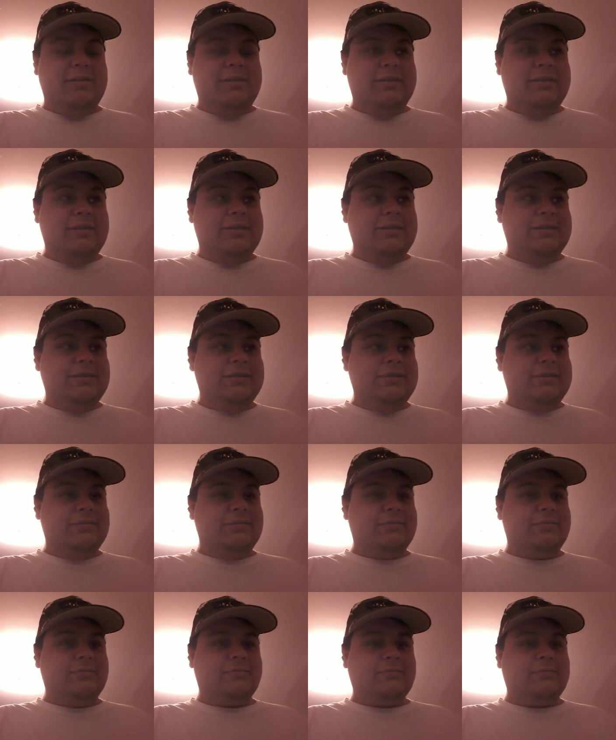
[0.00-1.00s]

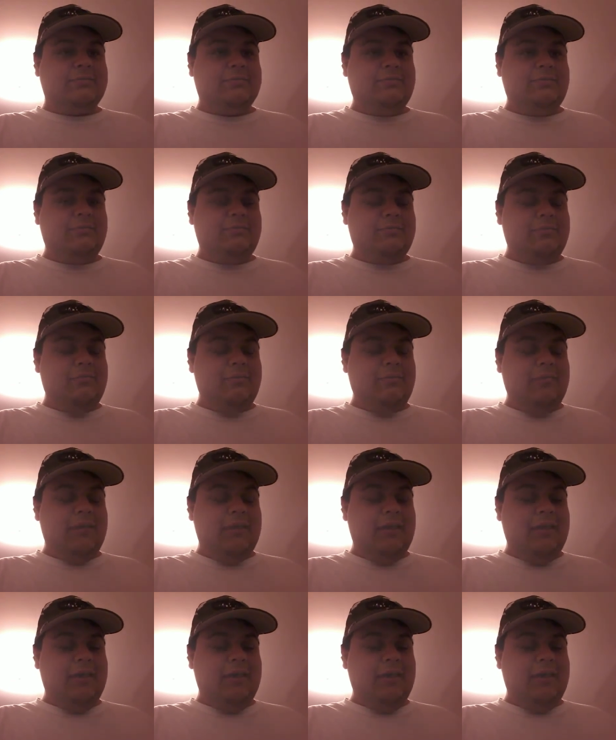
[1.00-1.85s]
(no one is talking)